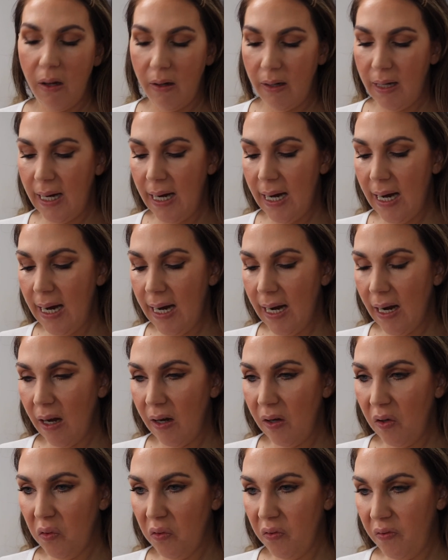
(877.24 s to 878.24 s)
The
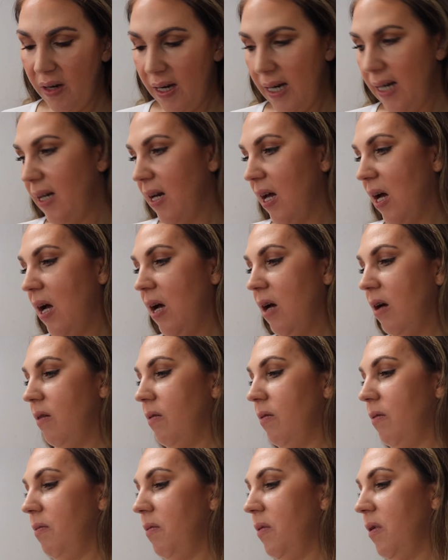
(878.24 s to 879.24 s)
Norvina
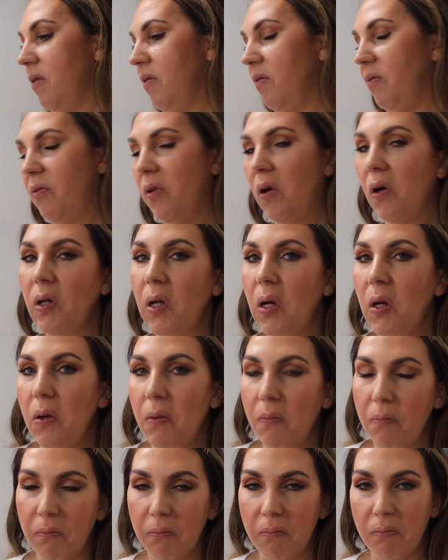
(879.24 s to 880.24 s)

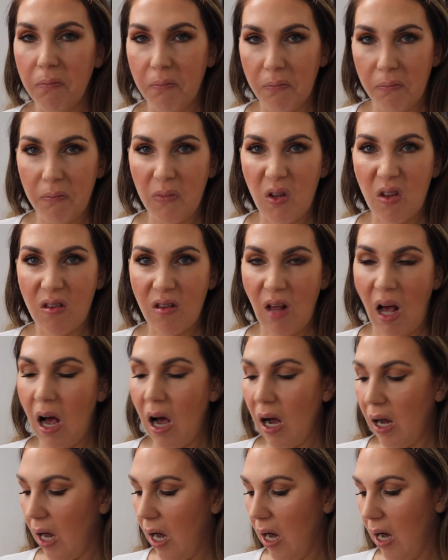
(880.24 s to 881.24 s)
Volume
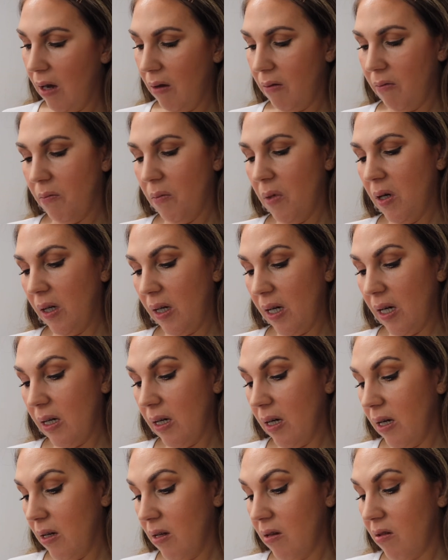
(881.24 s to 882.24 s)
saga. My
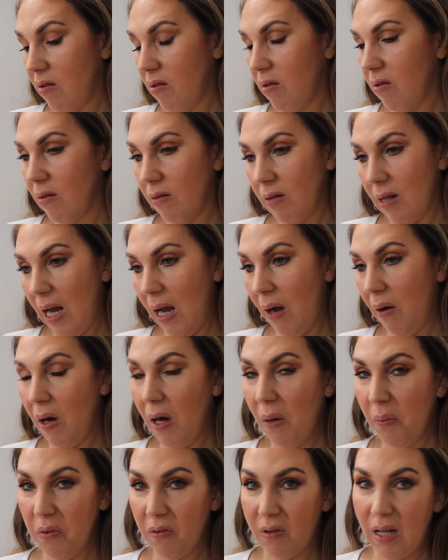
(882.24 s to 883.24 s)
goodness, how
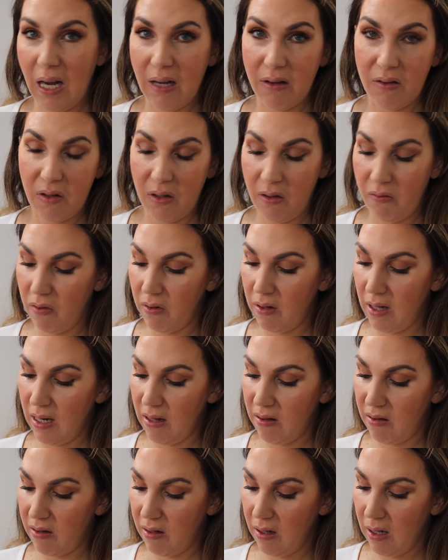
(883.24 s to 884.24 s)
hard was that to
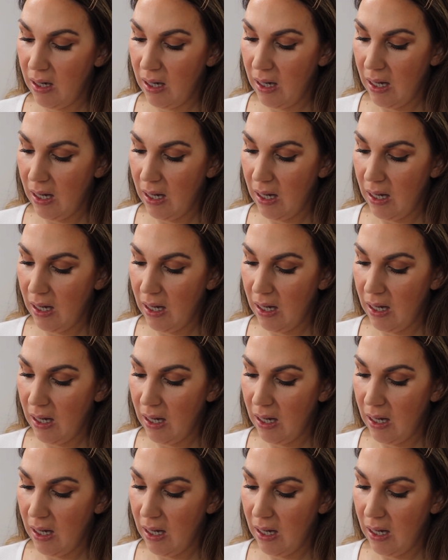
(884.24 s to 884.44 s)
resist?